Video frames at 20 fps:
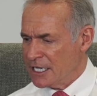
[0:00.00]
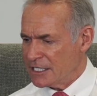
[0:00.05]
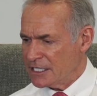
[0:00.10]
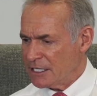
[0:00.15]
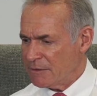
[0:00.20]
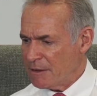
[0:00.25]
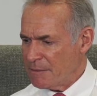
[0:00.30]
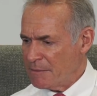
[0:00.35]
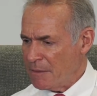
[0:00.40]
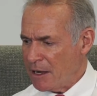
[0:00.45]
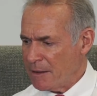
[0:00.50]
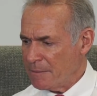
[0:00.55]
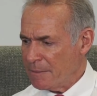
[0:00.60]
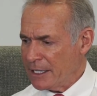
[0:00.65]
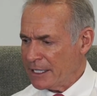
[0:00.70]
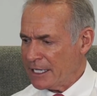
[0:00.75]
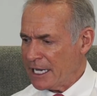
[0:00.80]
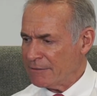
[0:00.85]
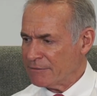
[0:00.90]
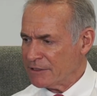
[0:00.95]
So it might
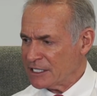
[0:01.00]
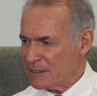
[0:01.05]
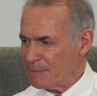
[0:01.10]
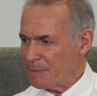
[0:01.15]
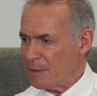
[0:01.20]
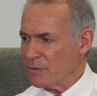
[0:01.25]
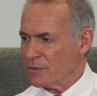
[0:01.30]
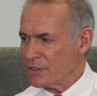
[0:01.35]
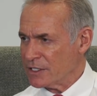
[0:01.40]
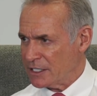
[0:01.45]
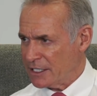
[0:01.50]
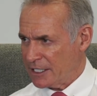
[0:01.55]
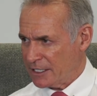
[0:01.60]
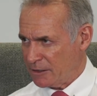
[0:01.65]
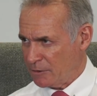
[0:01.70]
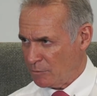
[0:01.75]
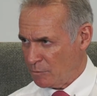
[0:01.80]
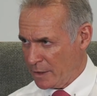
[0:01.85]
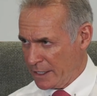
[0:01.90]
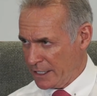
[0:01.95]
make our response a
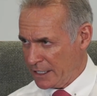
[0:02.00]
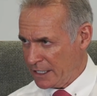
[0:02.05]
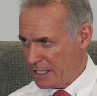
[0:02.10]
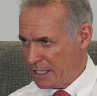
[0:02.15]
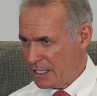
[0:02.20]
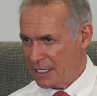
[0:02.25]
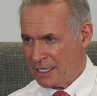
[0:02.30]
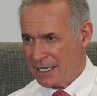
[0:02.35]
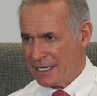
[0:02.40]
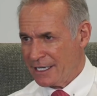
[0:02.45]
little weaker.